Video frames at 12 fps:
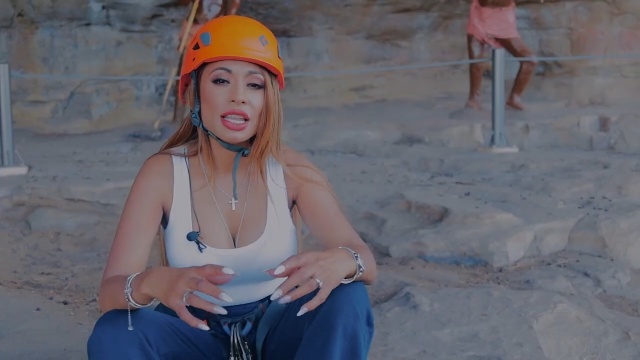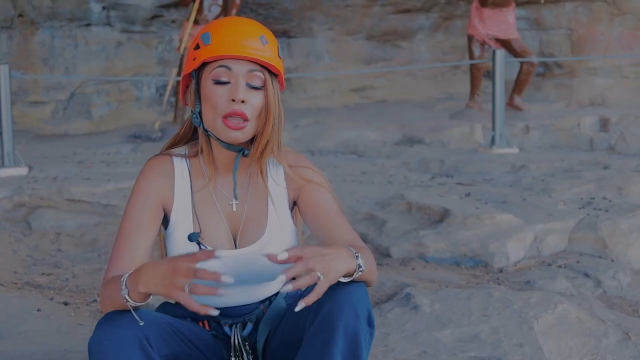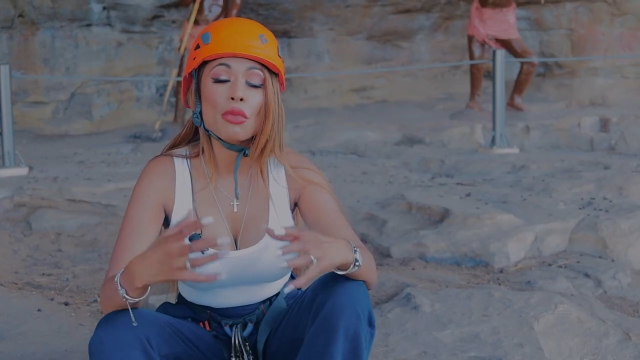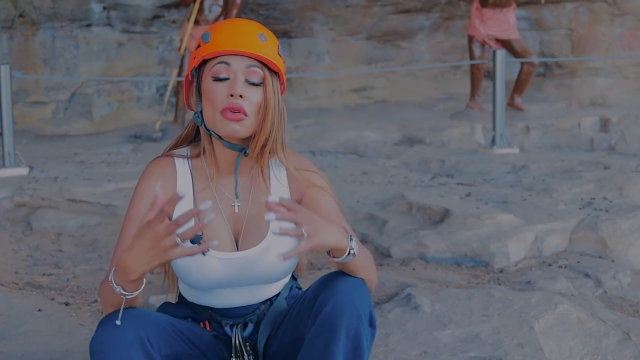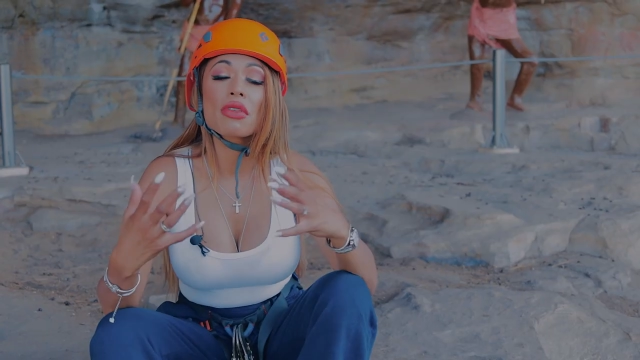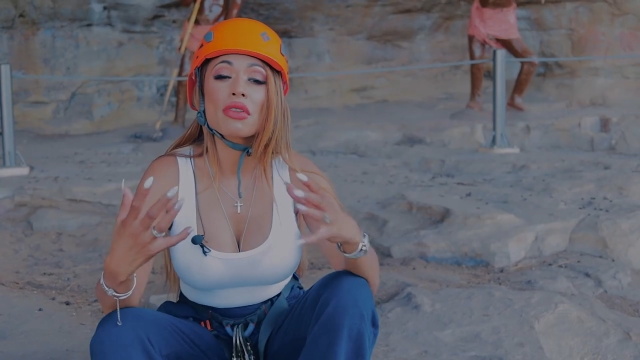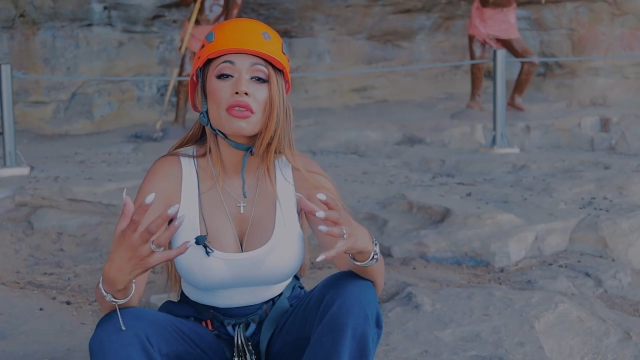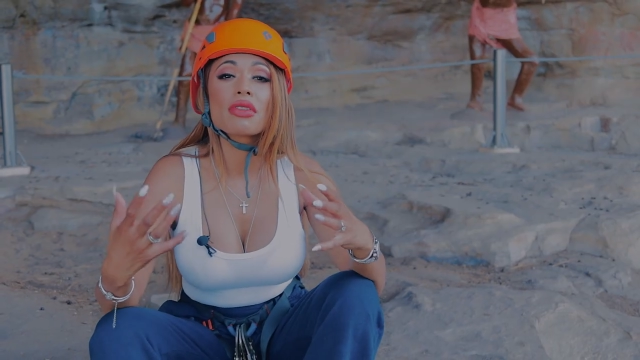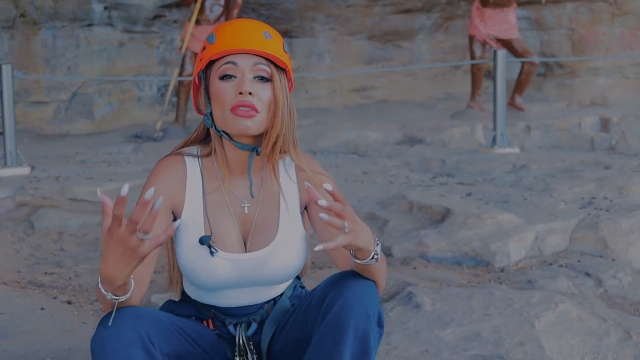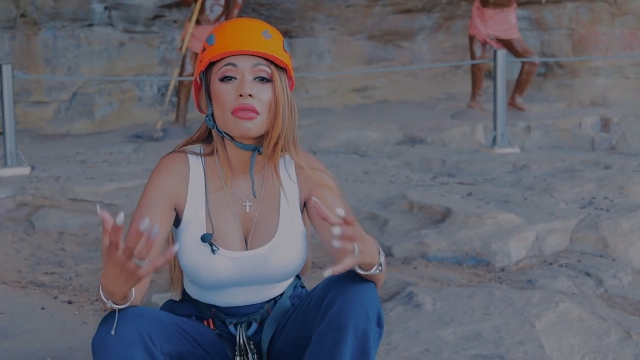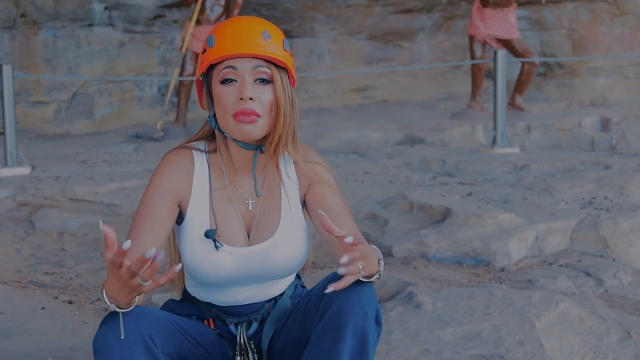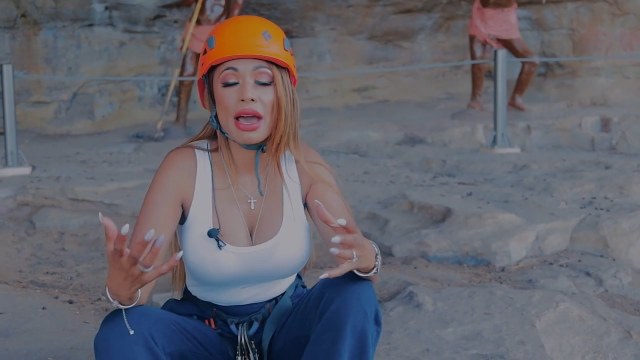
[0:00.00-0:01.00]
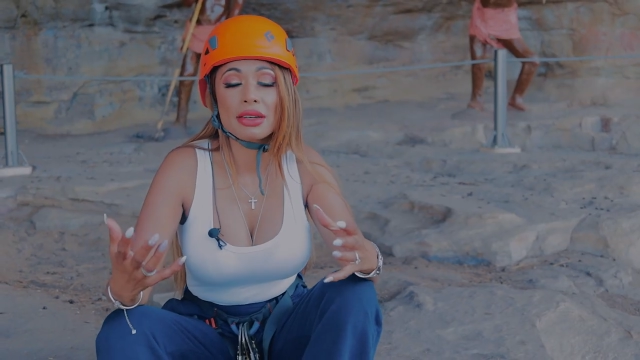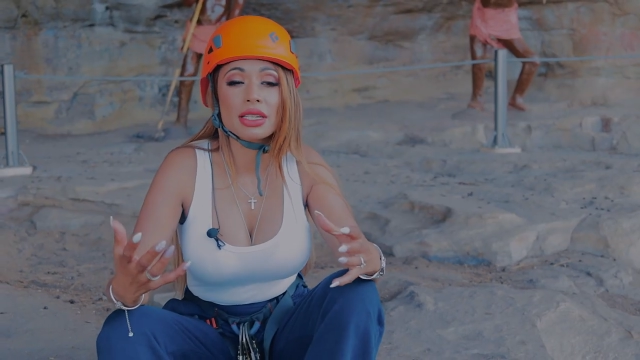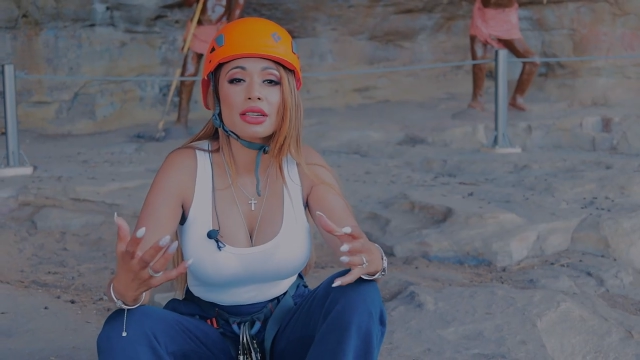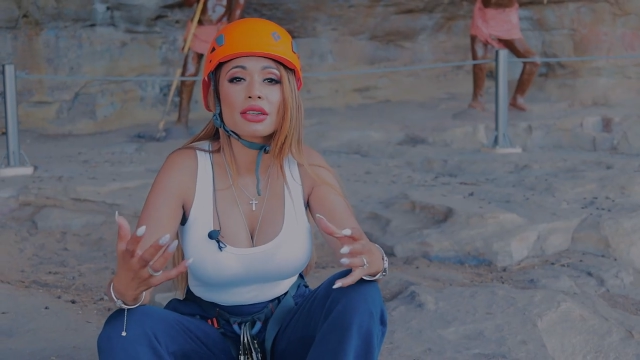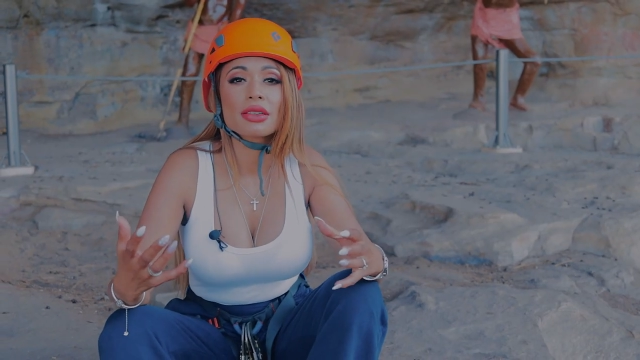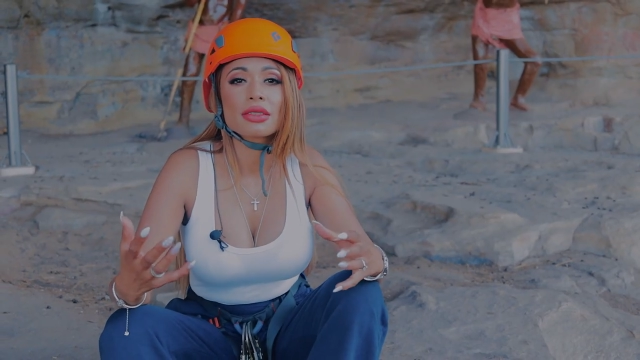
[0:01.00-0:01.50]
they were
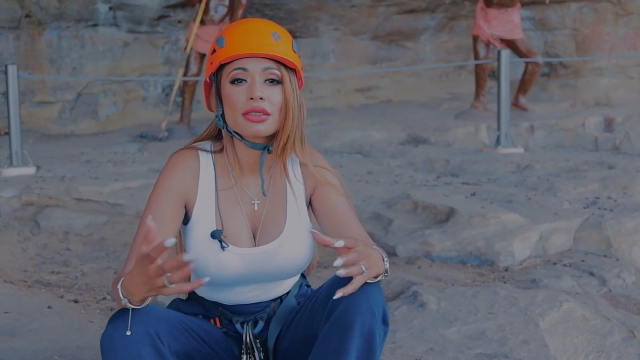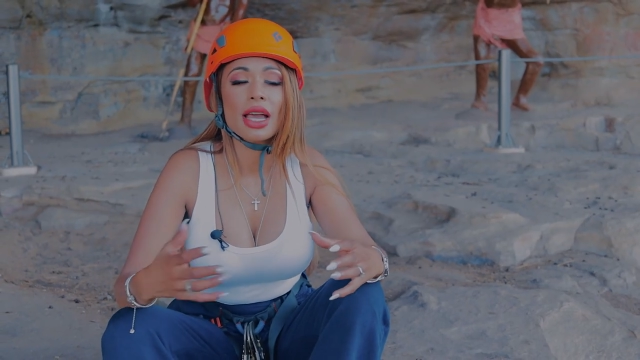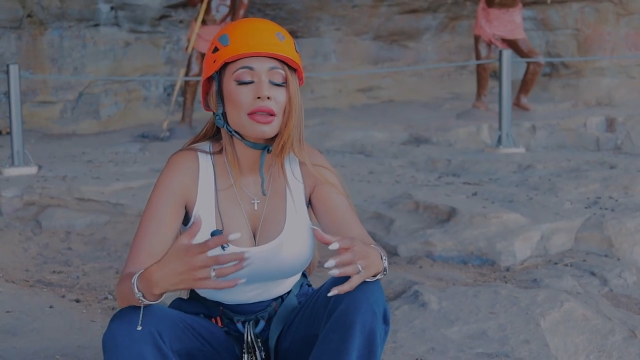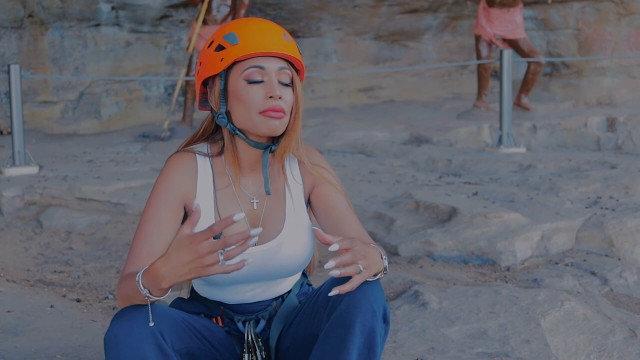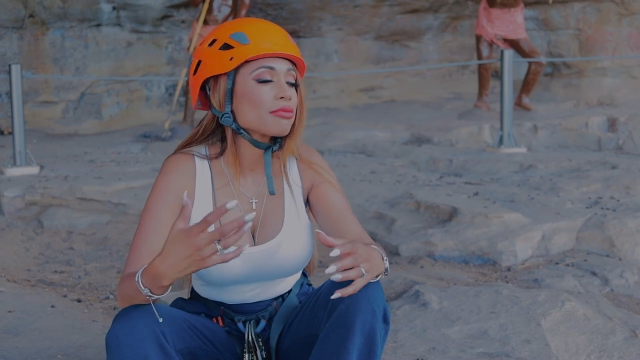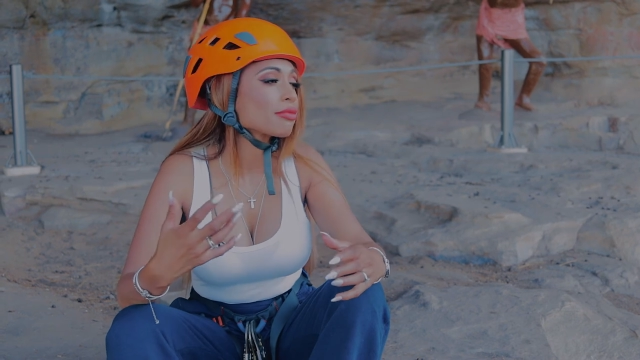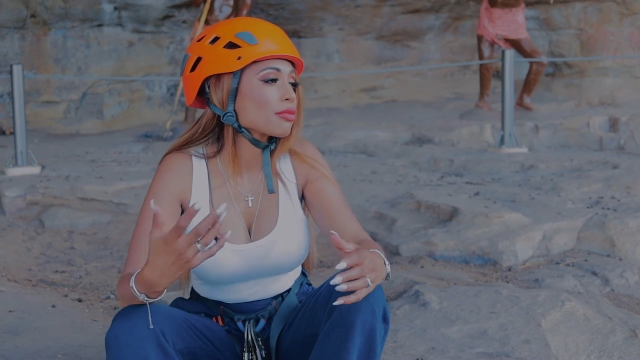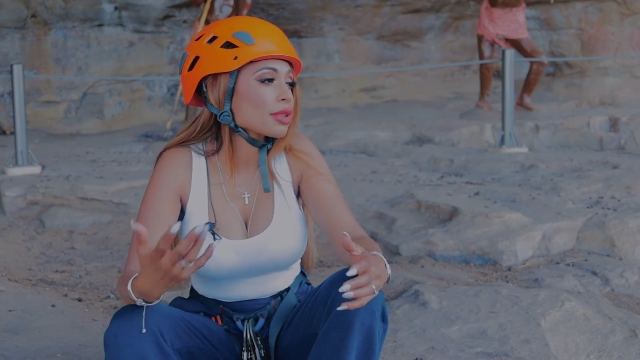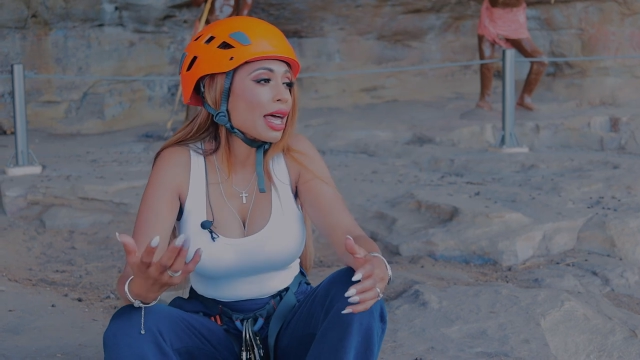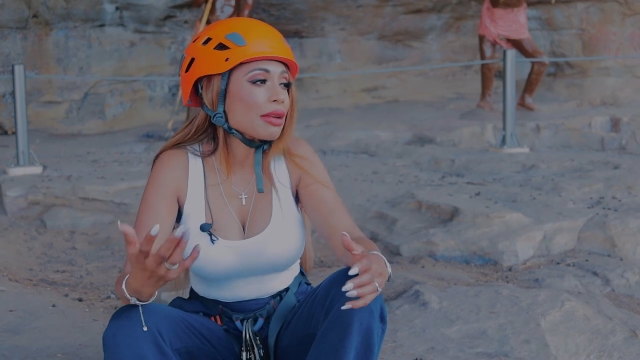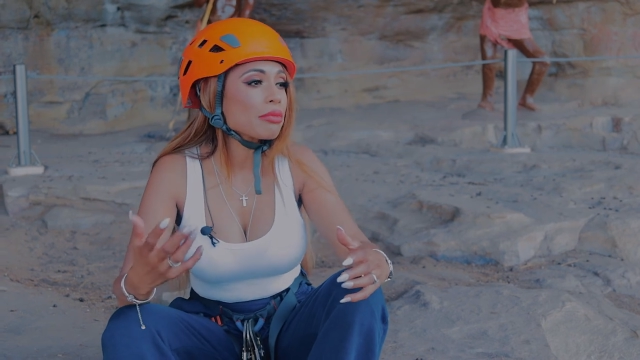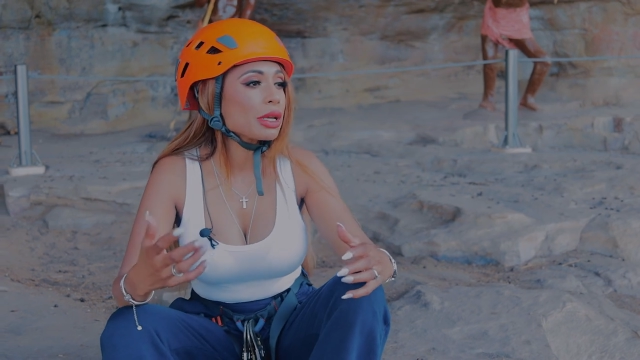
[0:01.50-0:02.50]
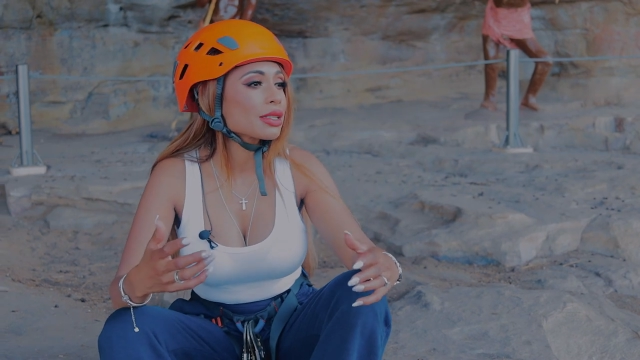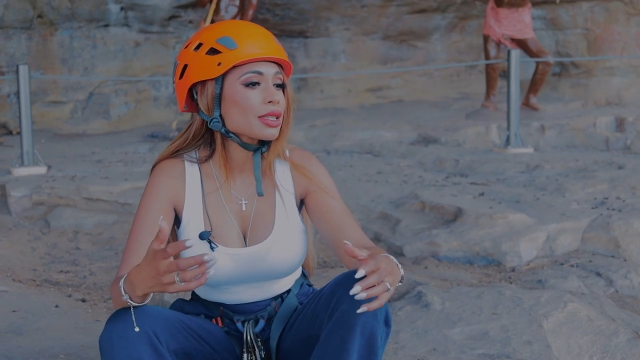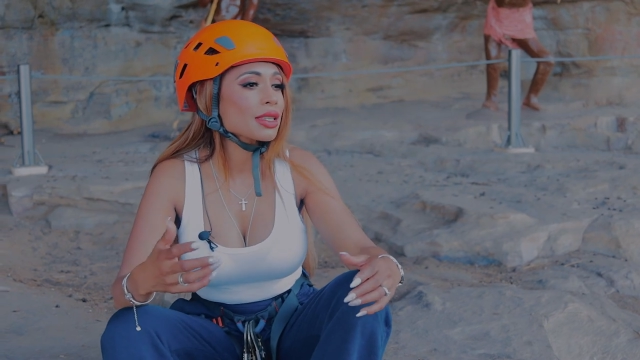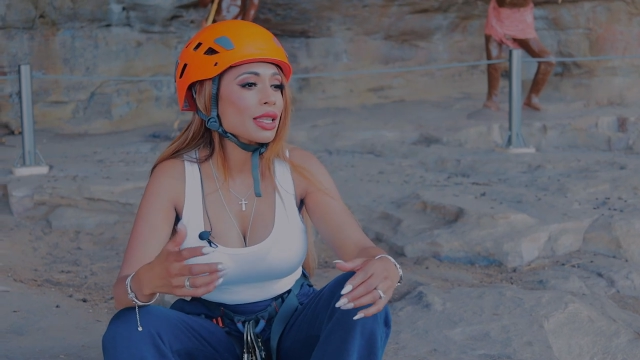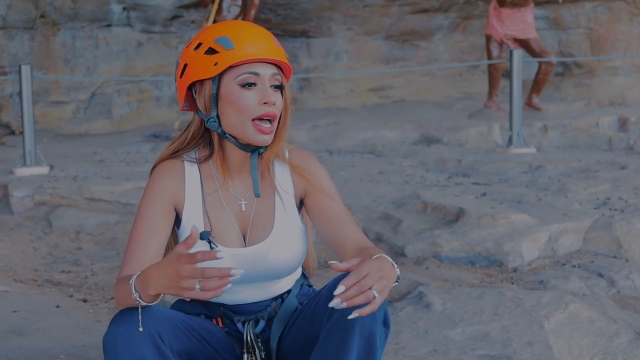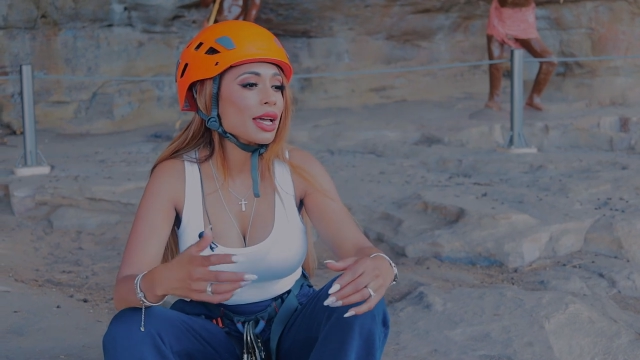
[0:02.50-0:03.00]
nomadic and that
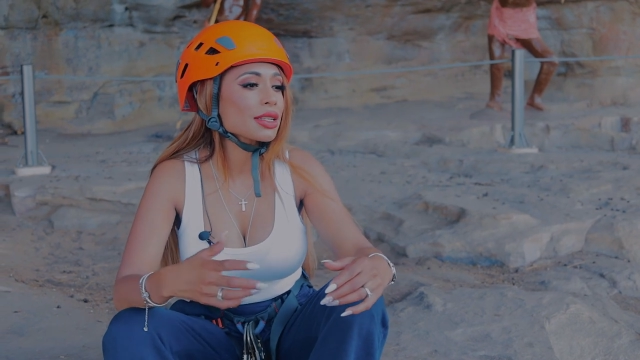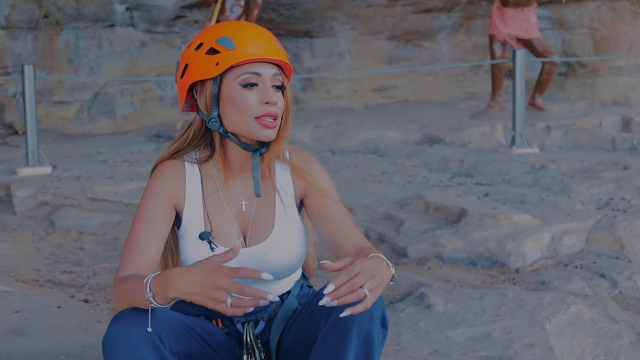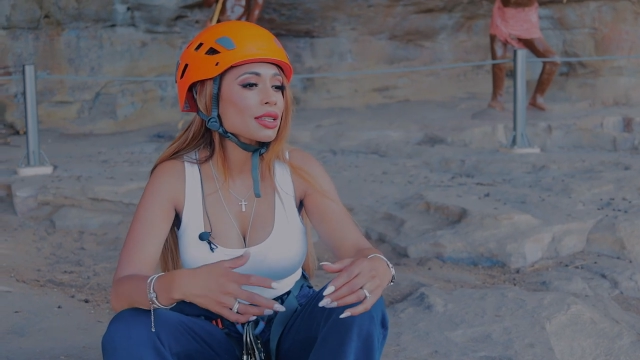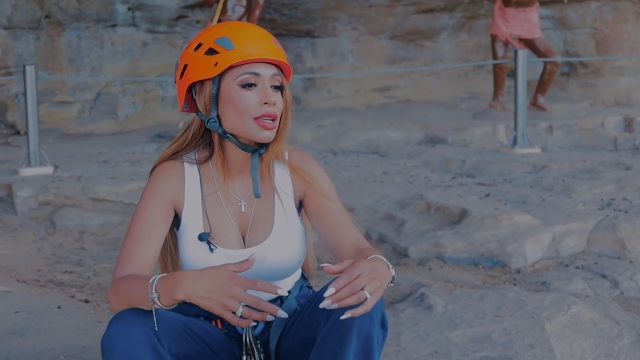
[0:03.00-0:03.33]
means that